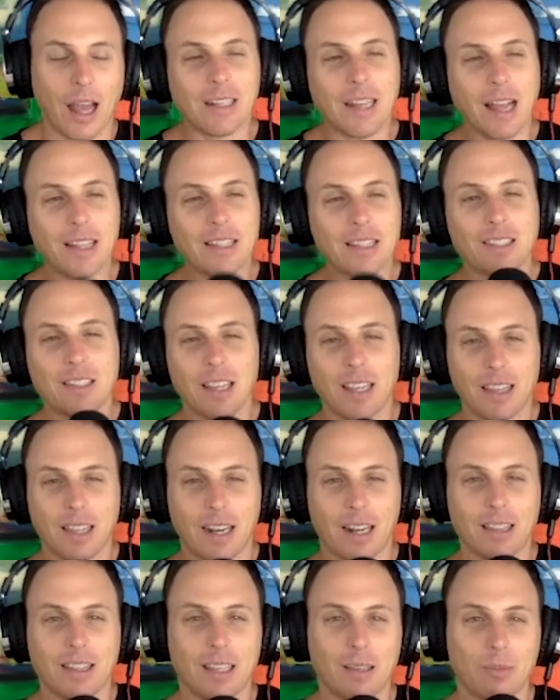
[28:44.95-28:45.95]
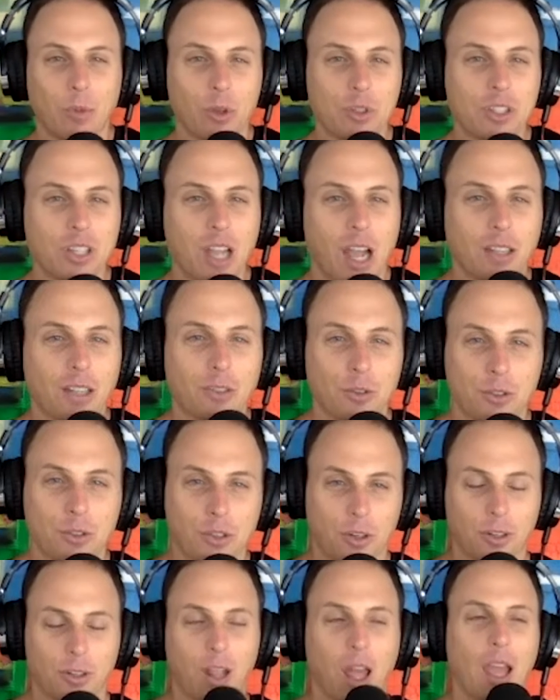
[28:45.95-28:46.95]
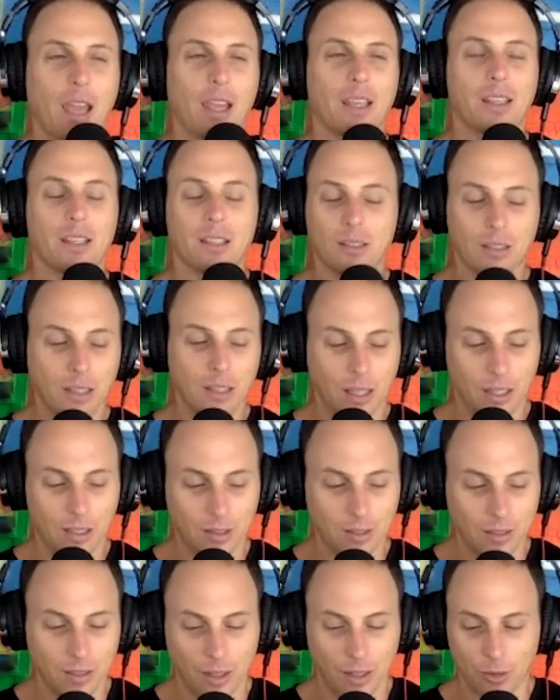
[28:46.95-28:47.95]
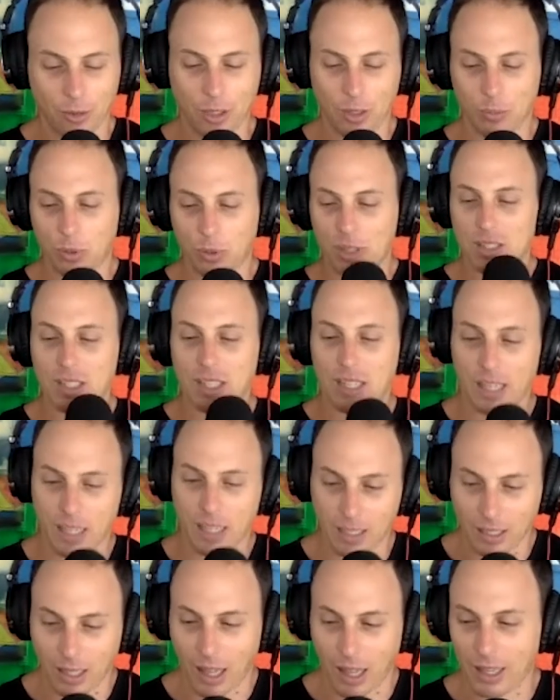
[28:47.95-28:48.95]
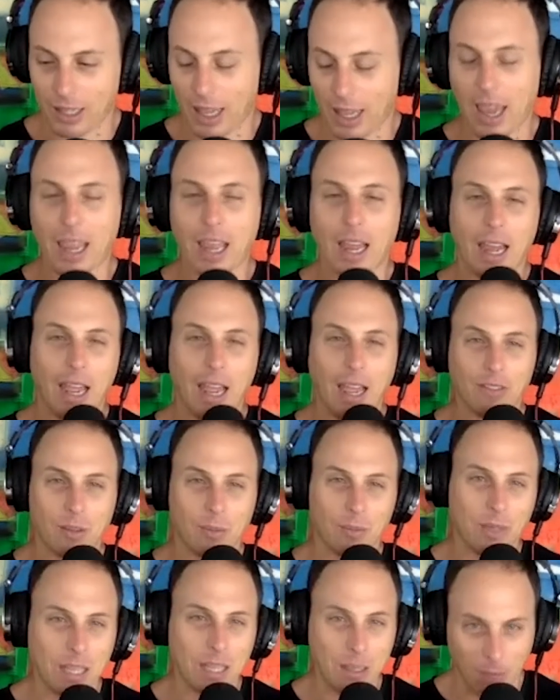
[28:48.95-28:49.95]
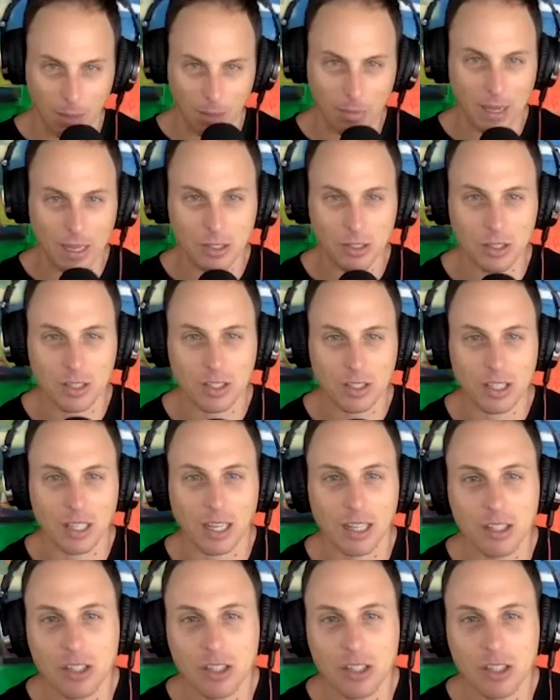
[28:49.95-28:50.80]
not to say that I think most doctors are like, you know, complicit in like, hey, I have to keep my patient sick.